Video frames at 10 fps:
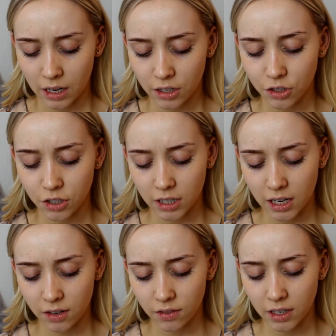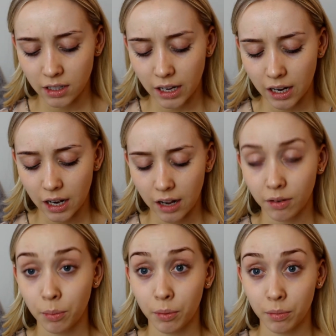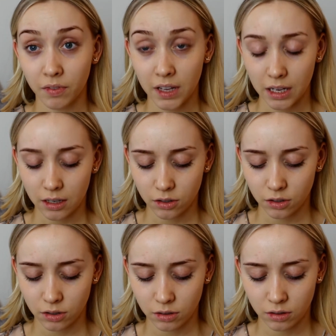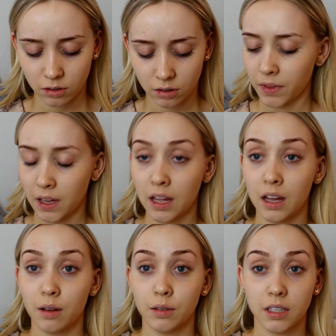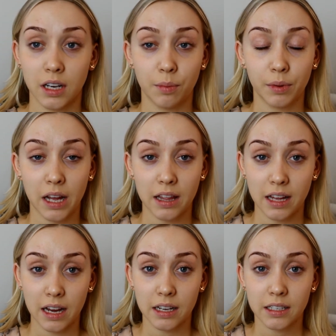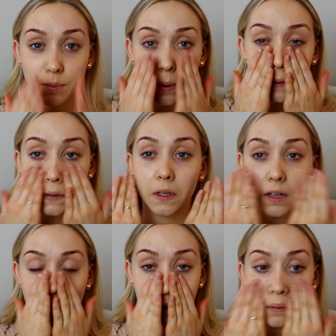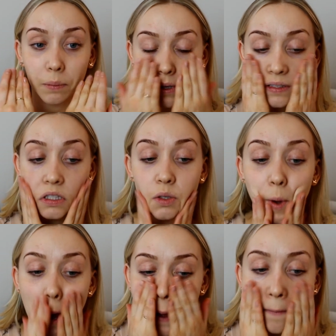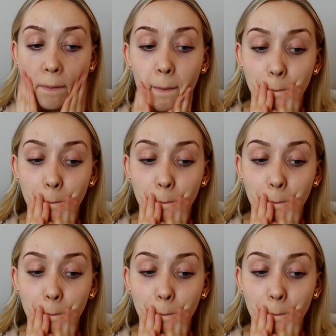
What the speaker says: and you just kind of need like half a pump of each. Just going to apply that, especially in the places where